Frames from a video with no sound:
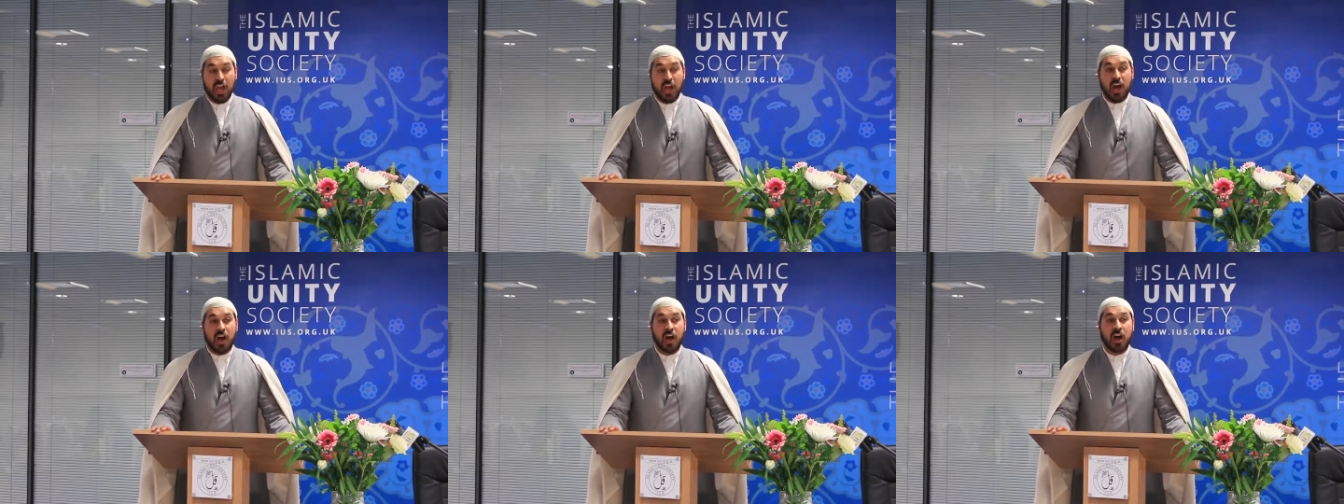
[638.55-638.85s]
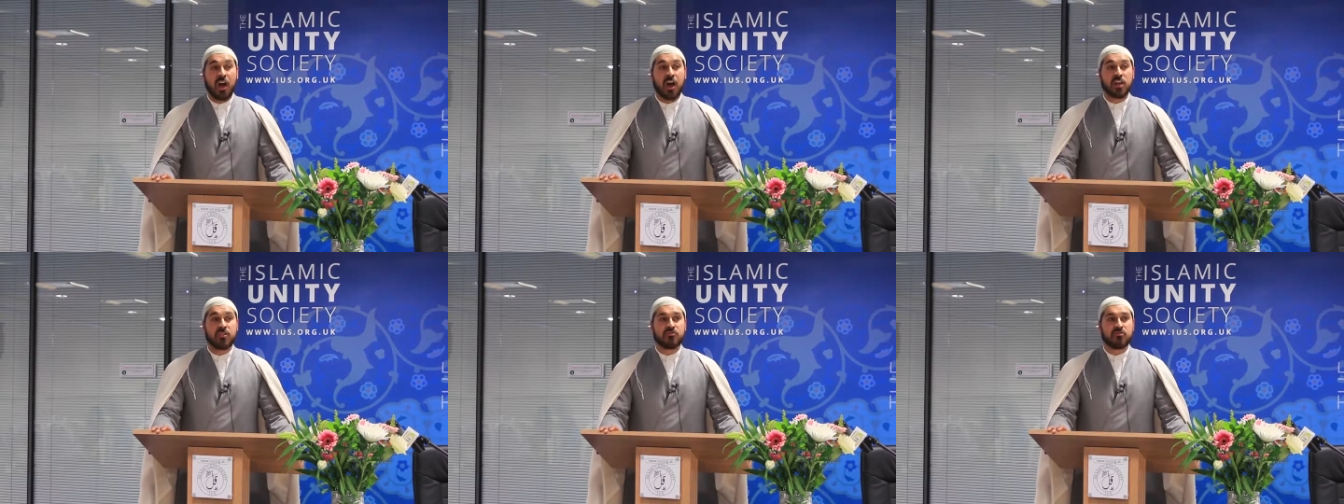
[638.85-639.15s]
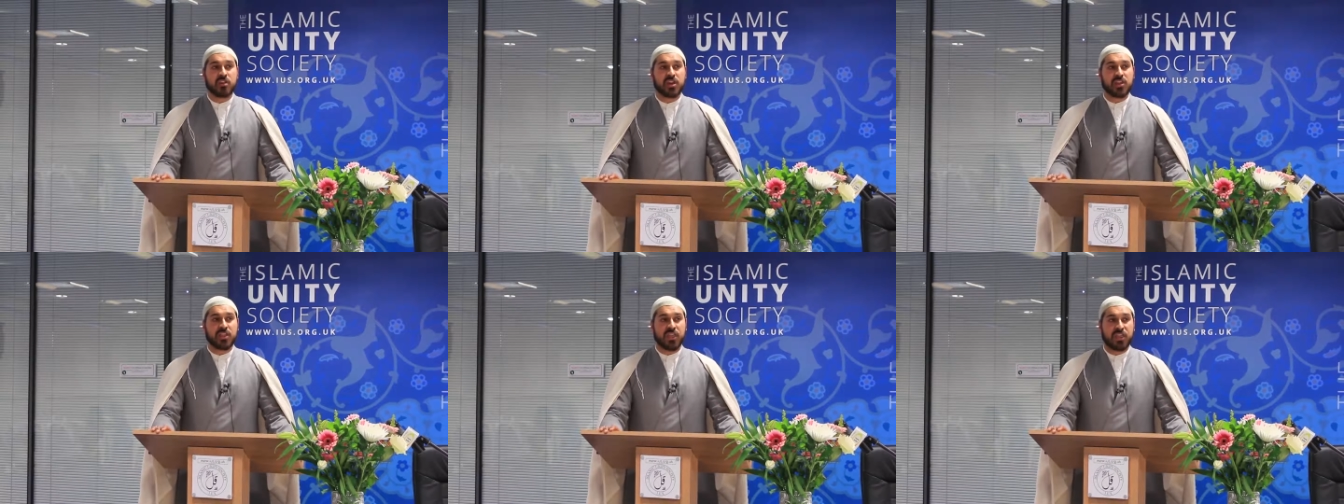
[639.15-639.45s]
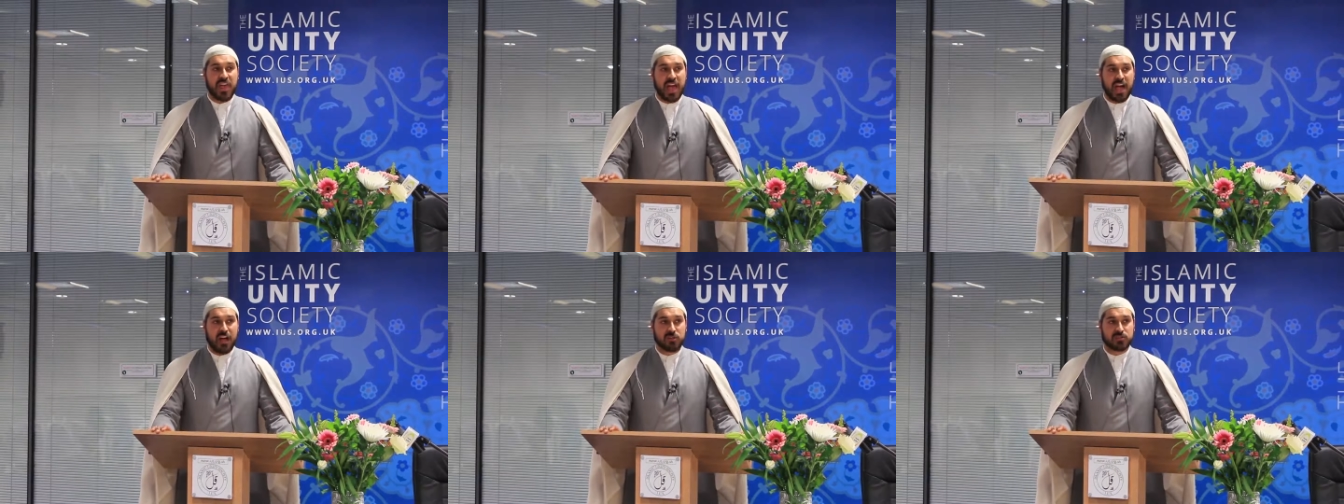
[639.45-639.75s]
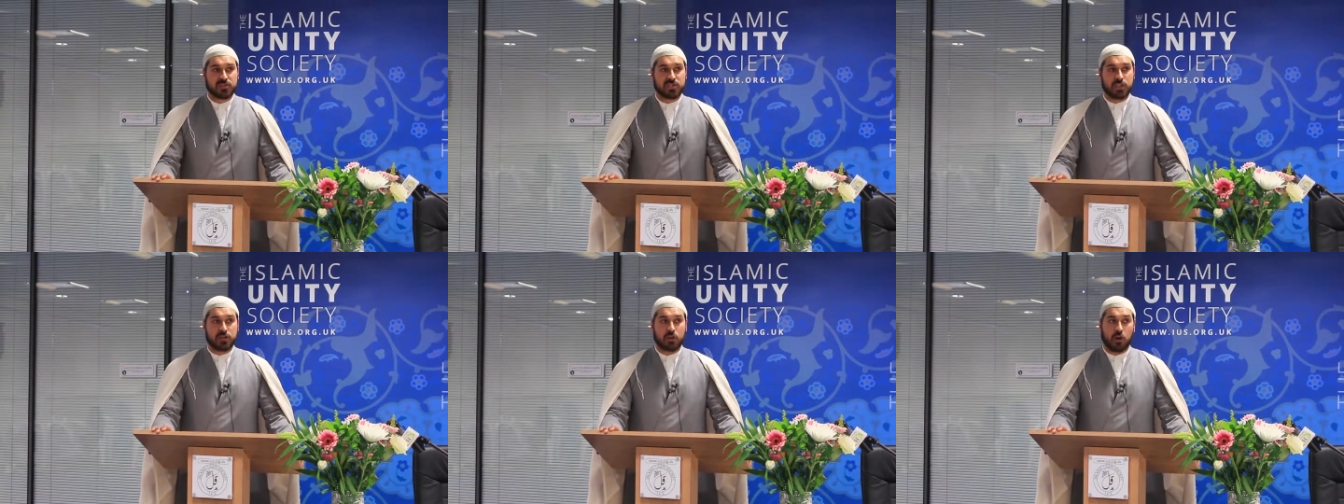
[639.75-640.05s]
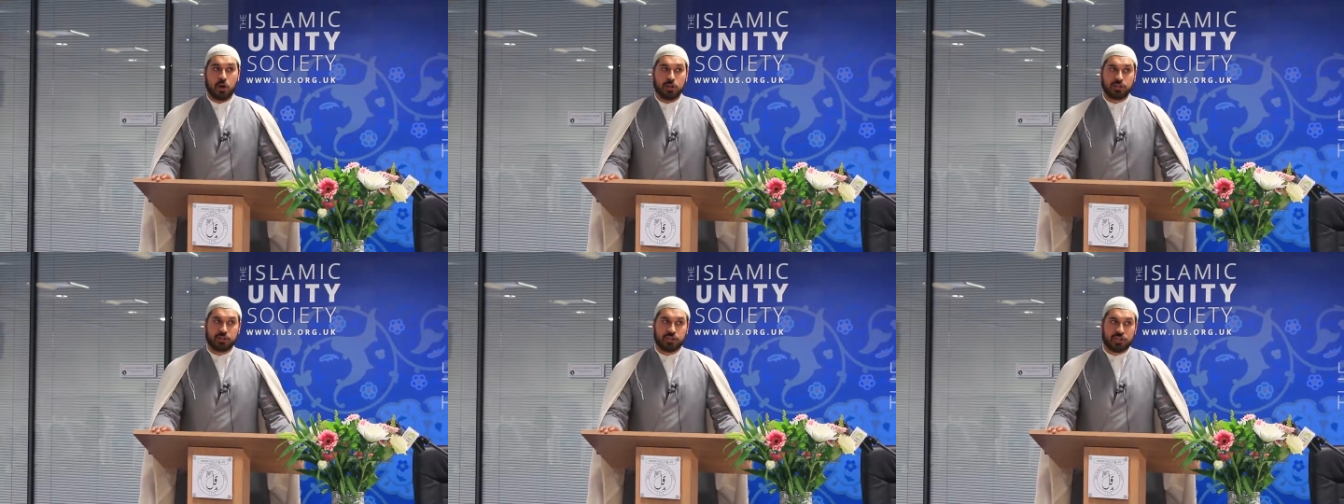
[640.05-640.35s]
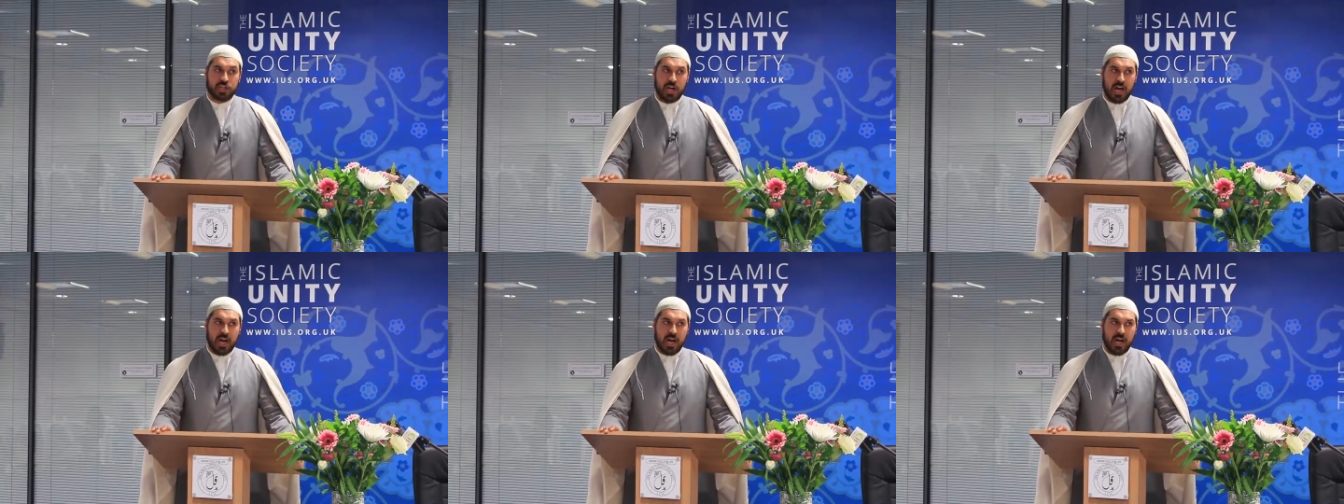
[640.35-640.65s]
100,000
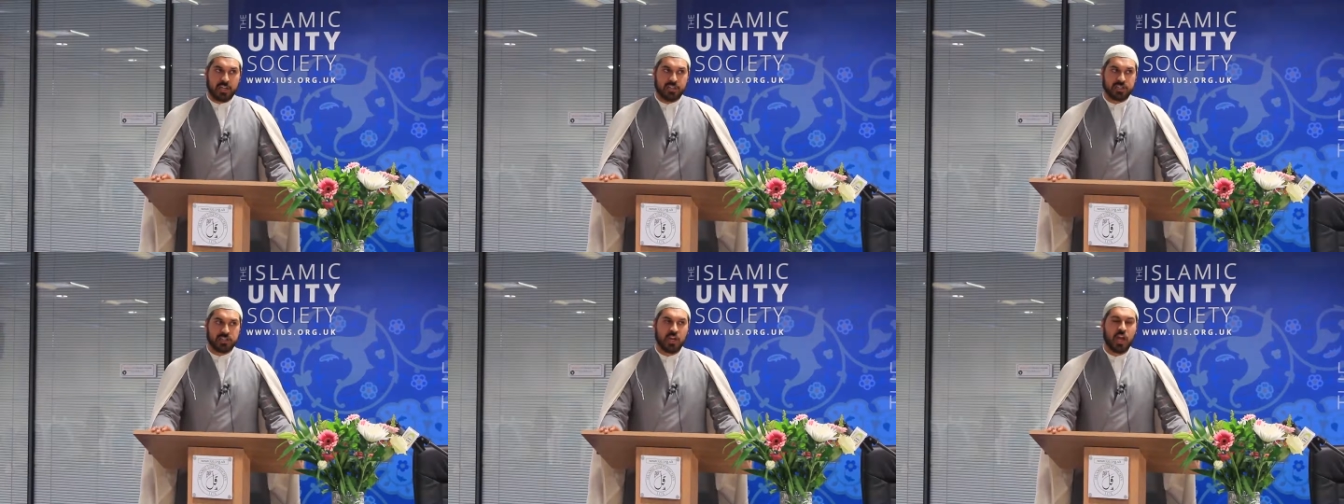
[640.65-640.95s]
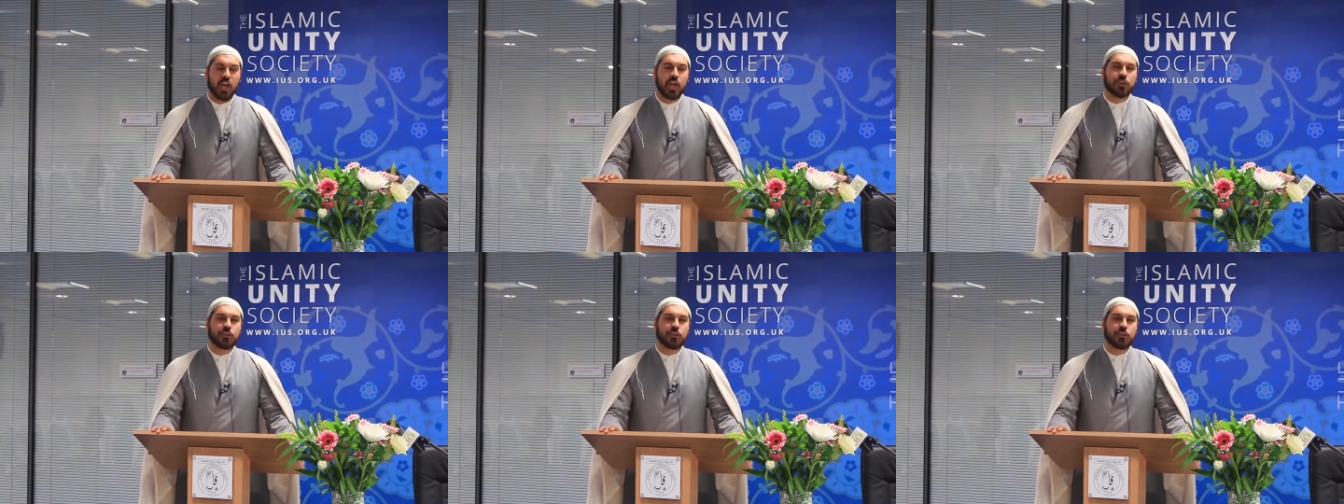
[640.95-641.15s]
Hujjaj,